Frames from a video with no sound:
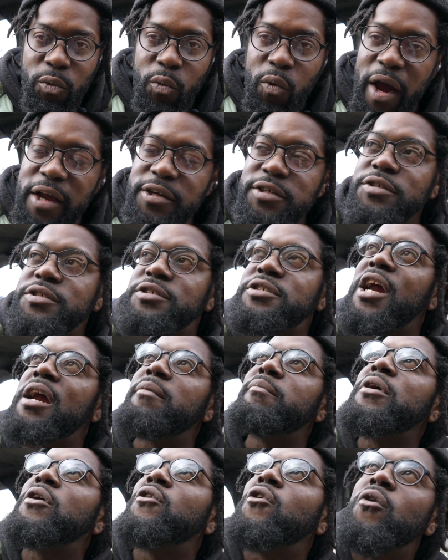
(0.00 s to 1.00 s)
question, why should
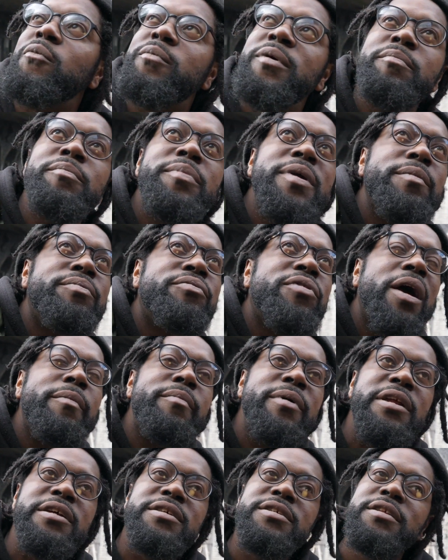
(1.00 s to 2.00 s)
Jeremy Corbyn be
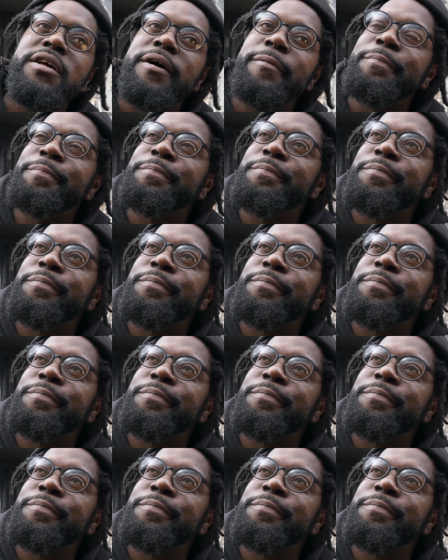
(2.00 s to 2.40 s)
Prime Minister?